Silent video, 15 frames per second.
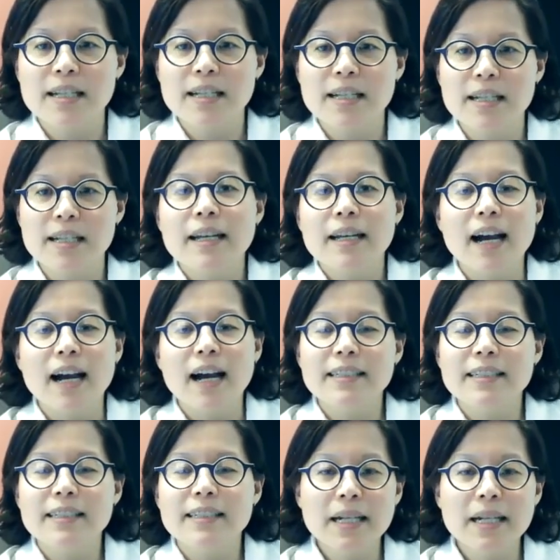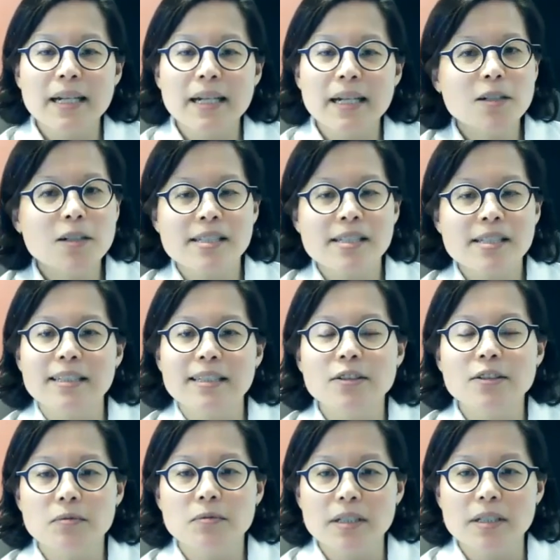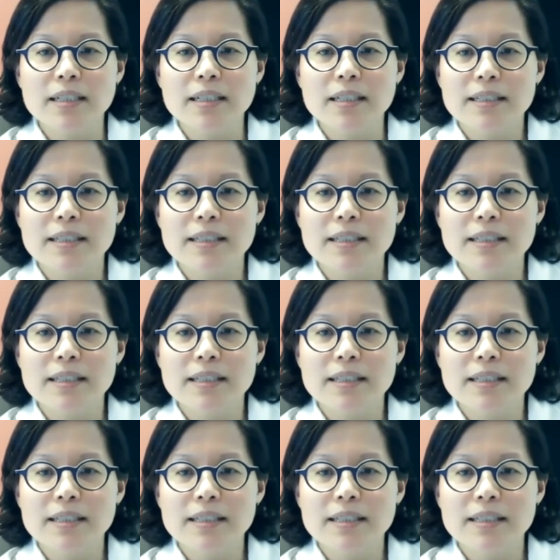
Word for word: that depending on what study you read,